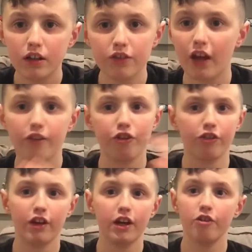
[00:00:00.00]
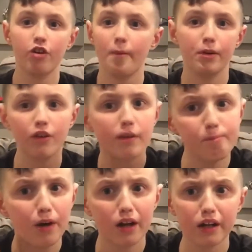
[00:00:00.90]
This guy's just like Nick Chubb, but he's on the
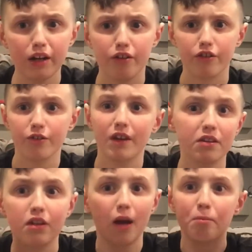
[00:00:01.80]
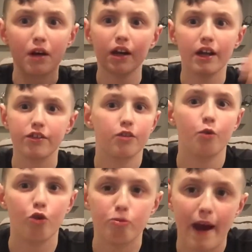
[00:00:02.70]
Buccaneers, so he has Tom Brady as his
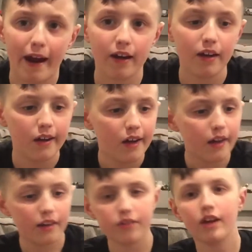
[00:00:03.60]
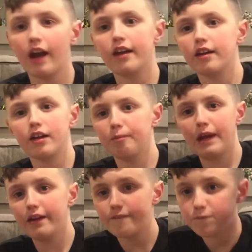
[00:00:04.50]
quarterback. This guy
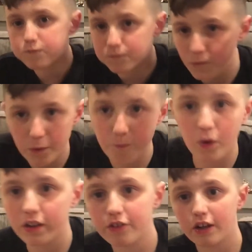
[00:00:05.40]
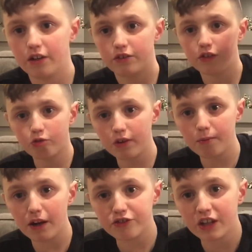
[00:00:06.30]
made four touchdowns, three
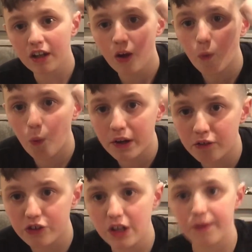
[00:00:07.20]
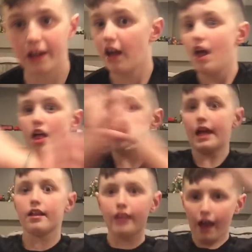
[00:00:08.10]
rushing, one receiving.
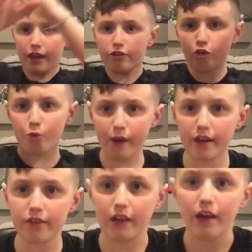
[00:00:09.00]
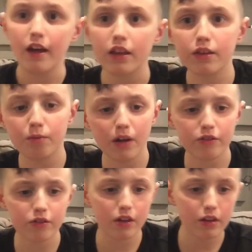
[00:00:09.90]
That that is crazy. The
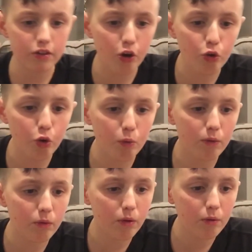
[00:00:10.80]
rush, the total